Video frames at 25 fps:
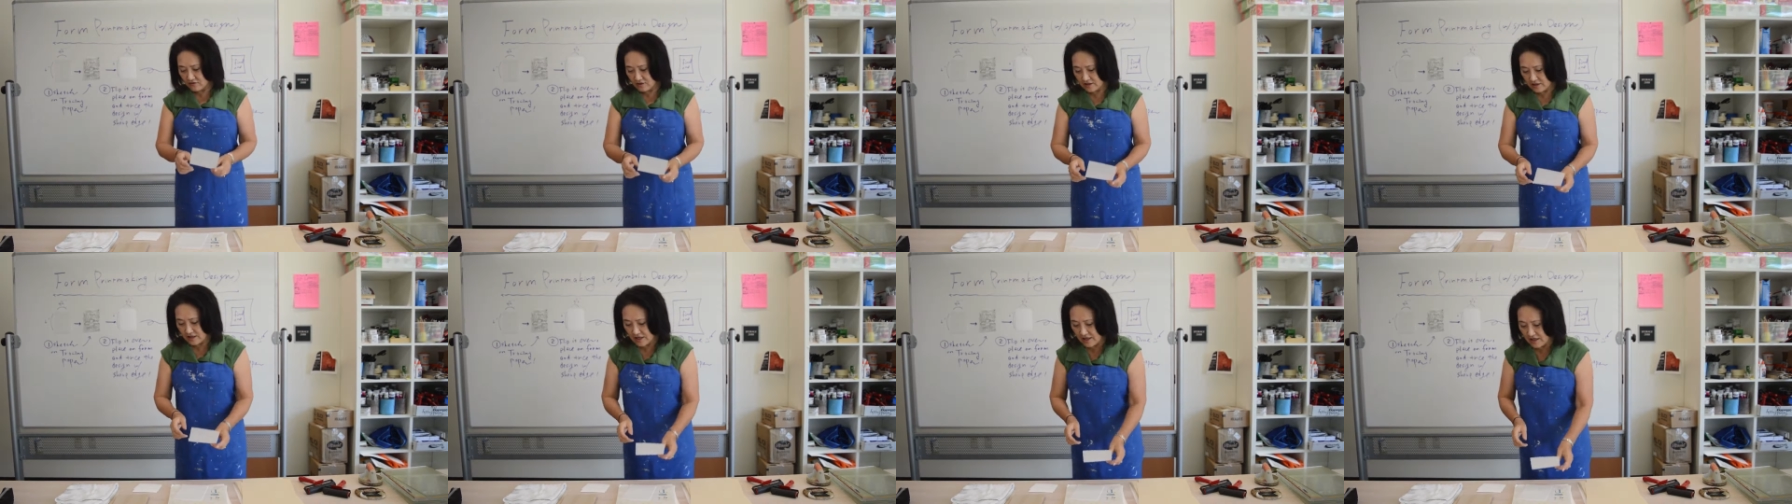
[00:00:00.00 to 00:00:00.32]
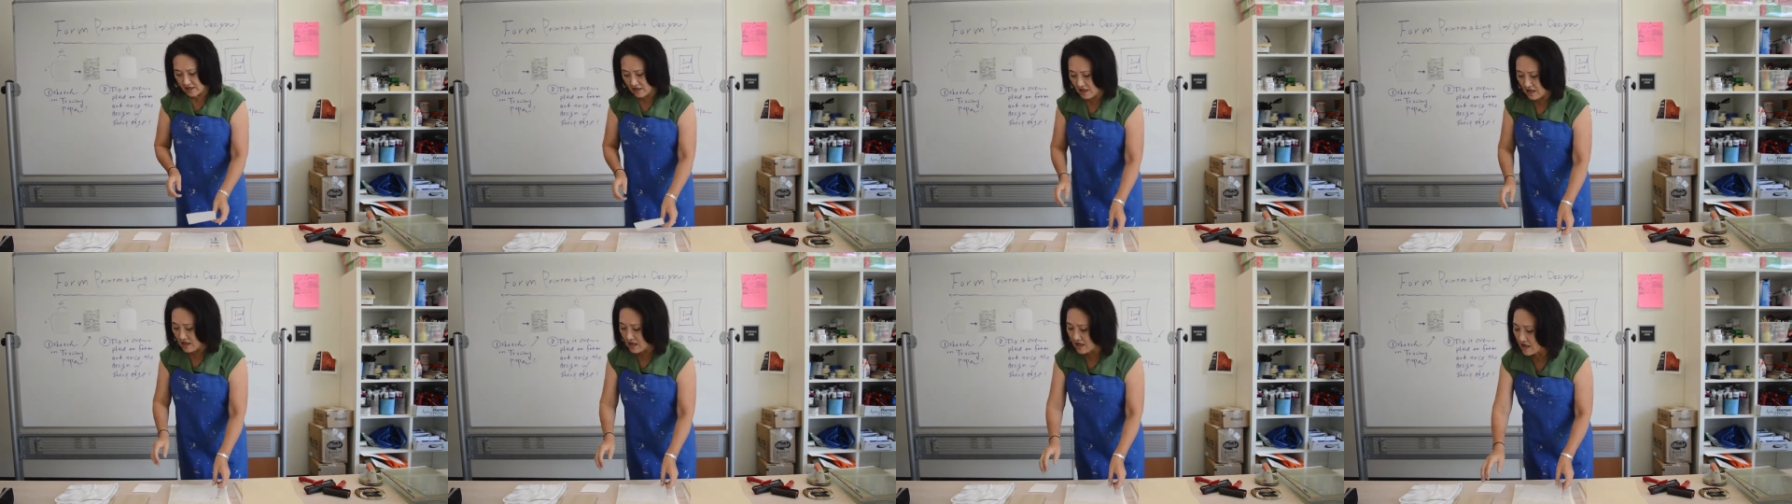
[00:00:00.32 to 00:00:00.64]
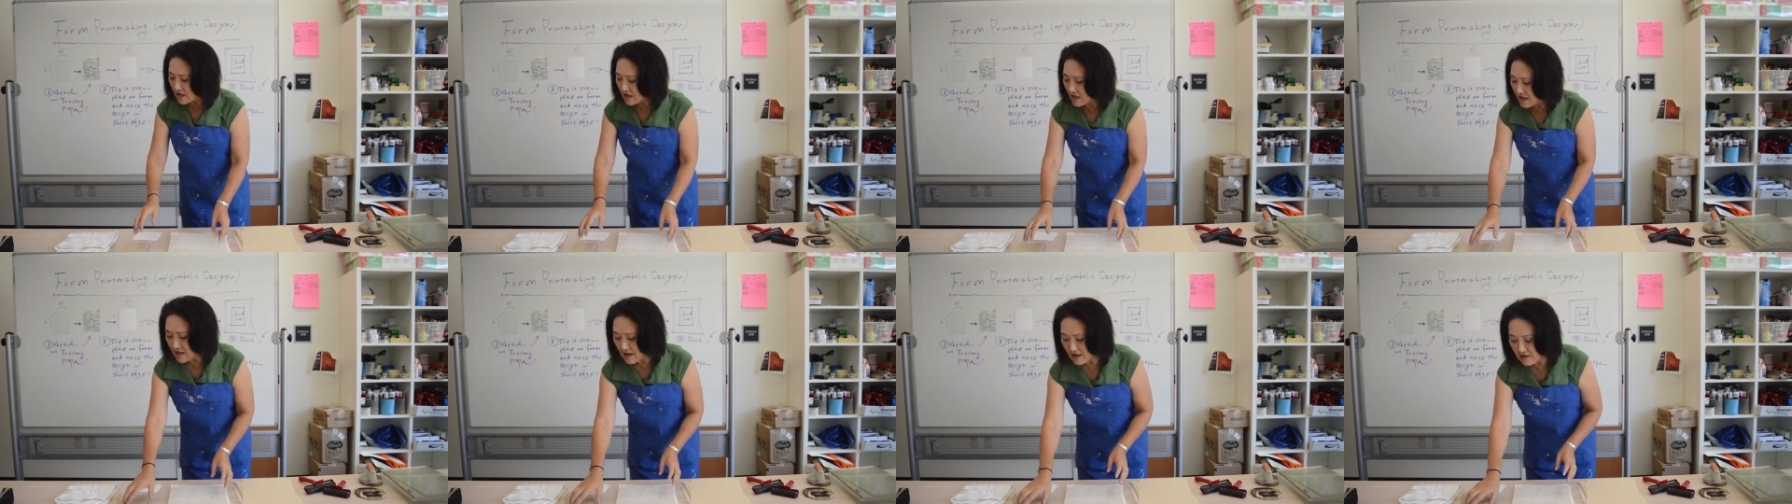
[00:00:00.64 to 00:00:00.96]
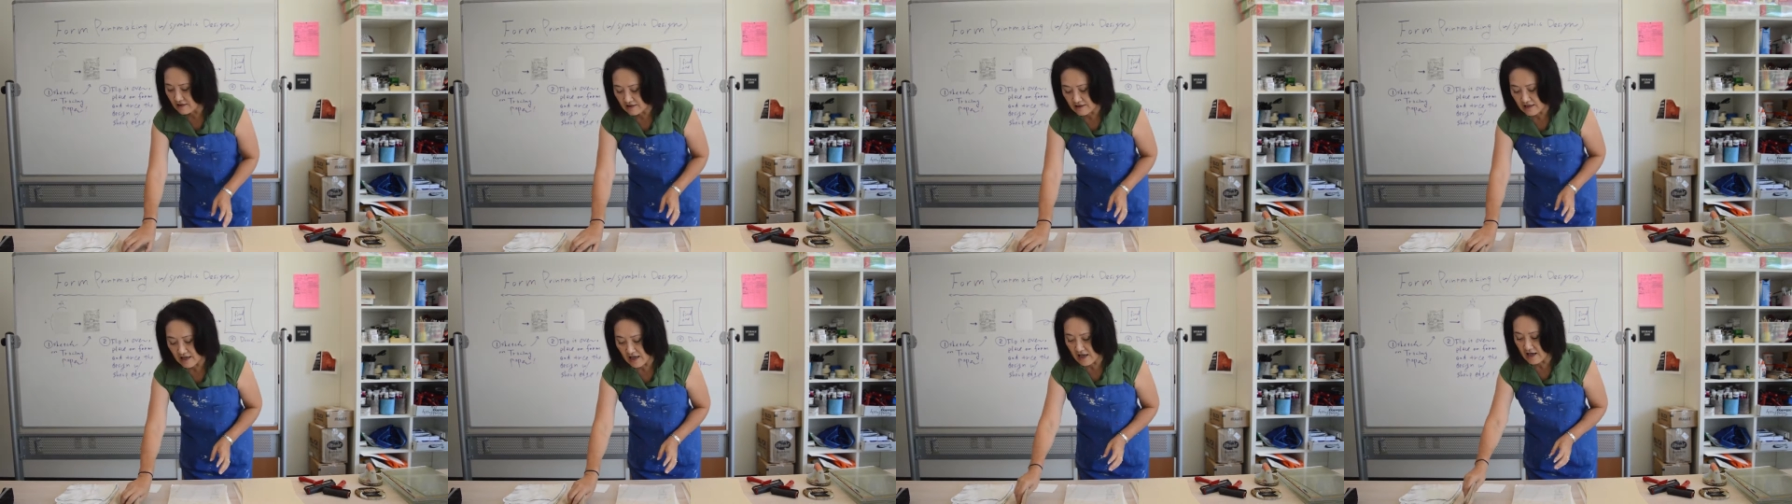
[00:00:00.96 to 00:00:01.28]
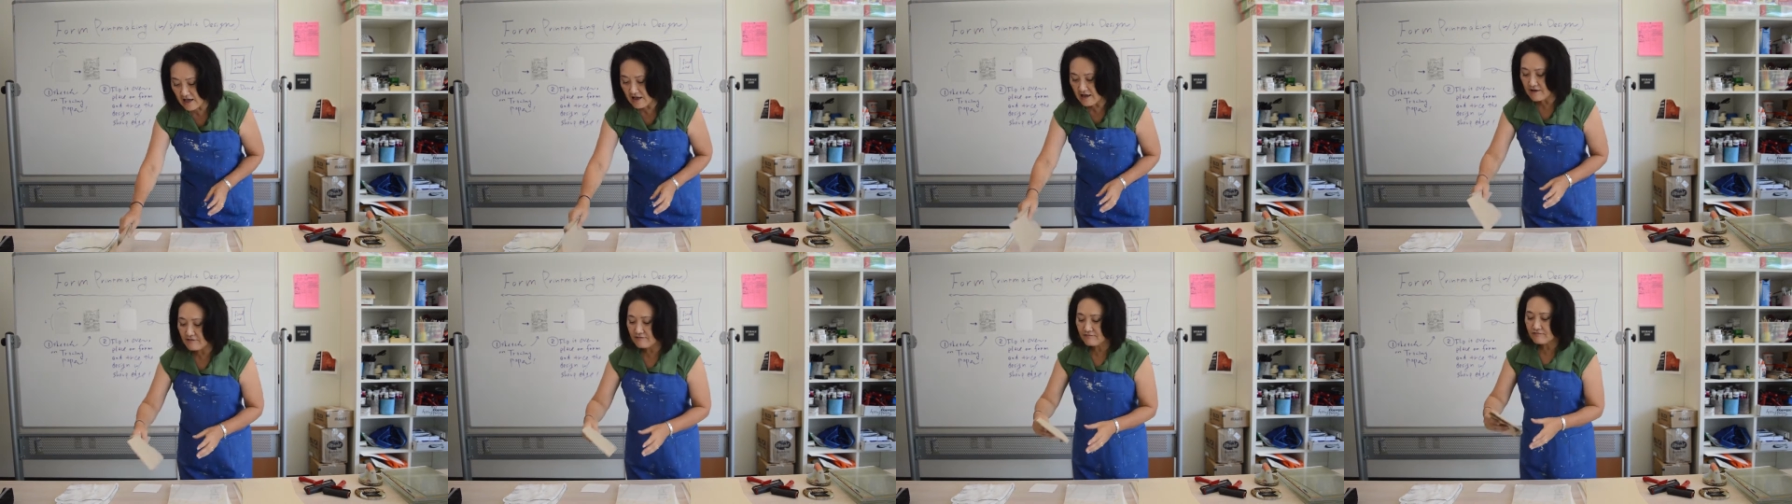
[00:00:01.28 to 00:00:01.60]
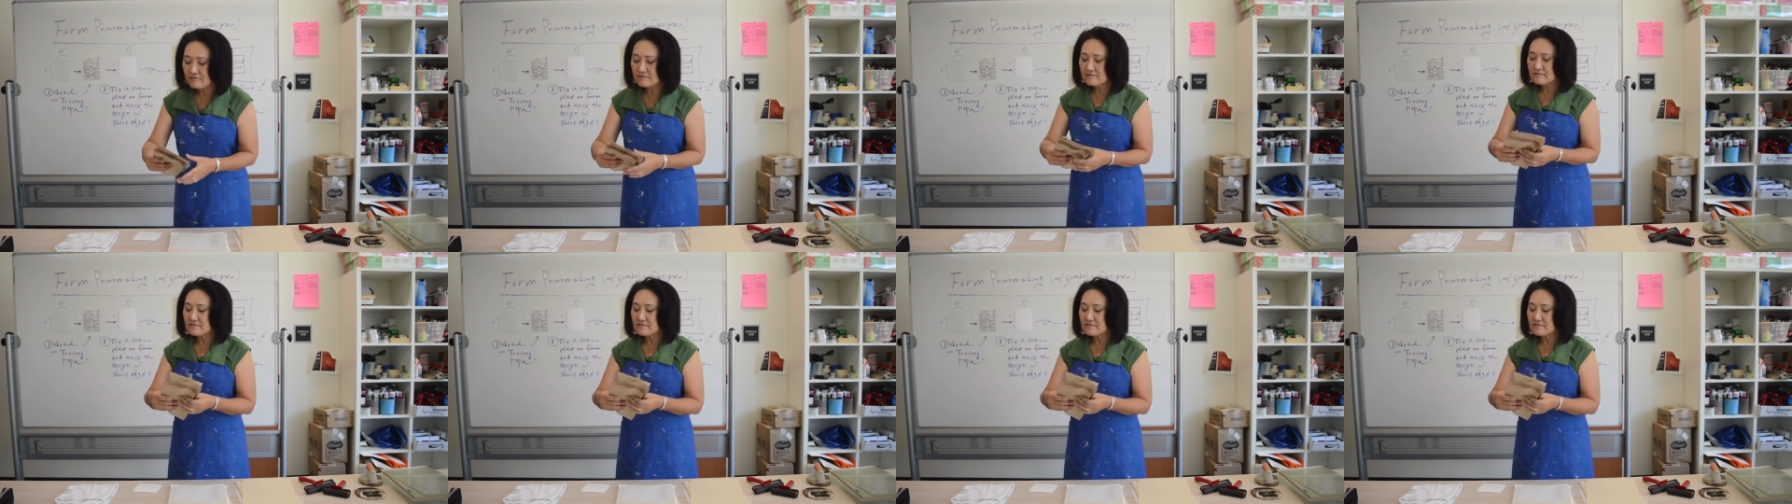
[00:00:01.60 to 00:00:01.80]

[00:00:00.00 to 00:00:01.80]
Okay, and then